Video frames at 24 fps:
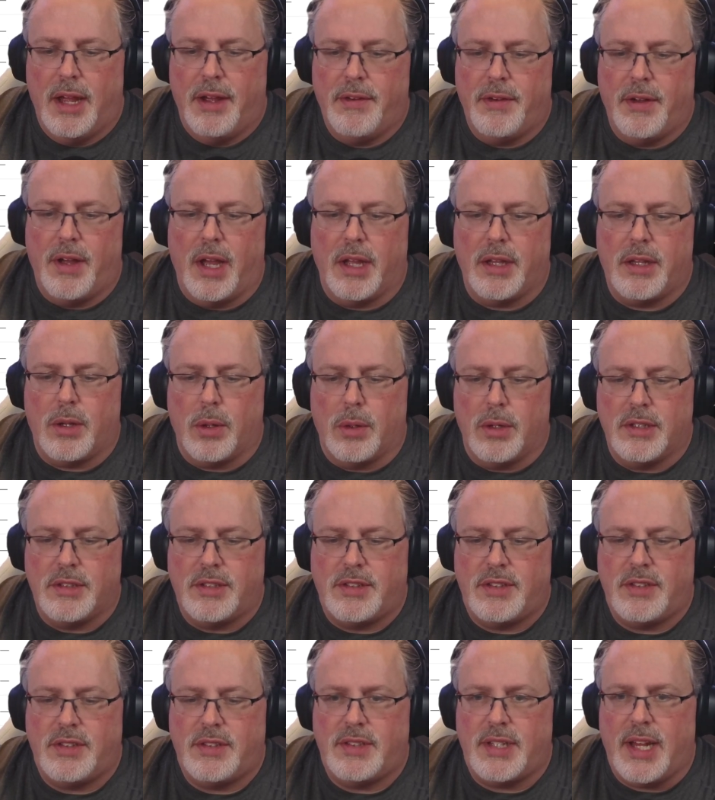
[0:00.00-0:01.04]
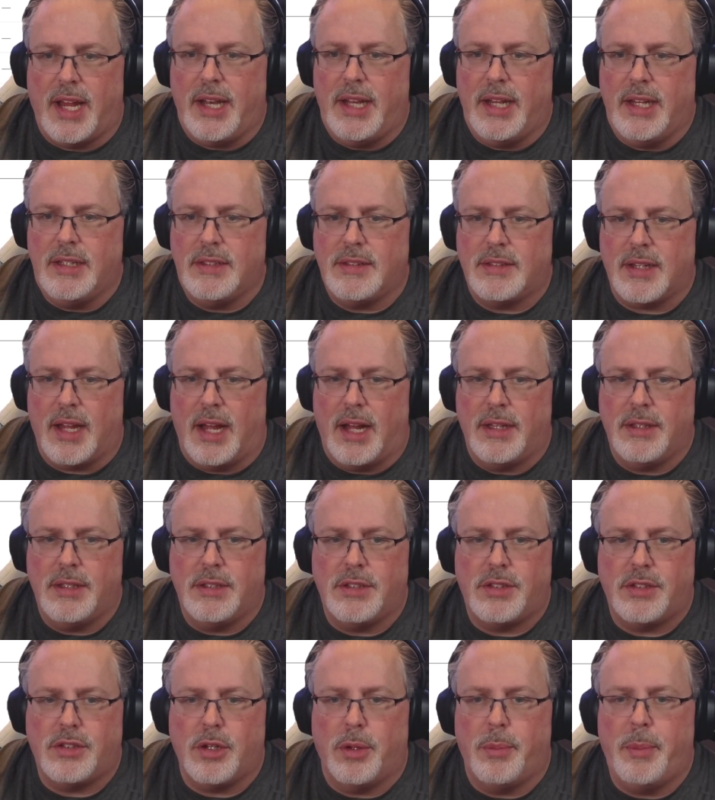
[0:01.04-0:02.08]
I go to settings on
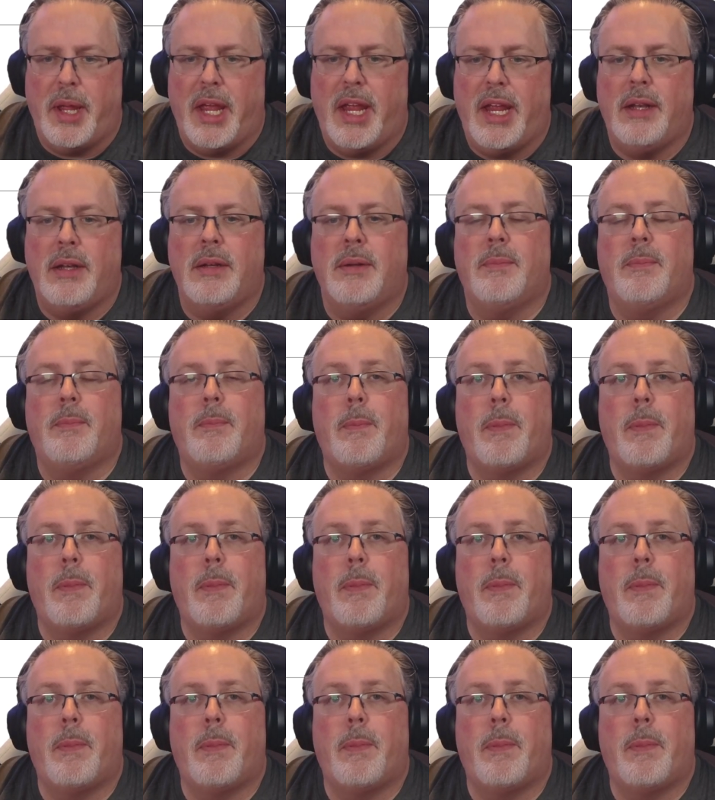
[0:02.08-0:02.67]
this domain.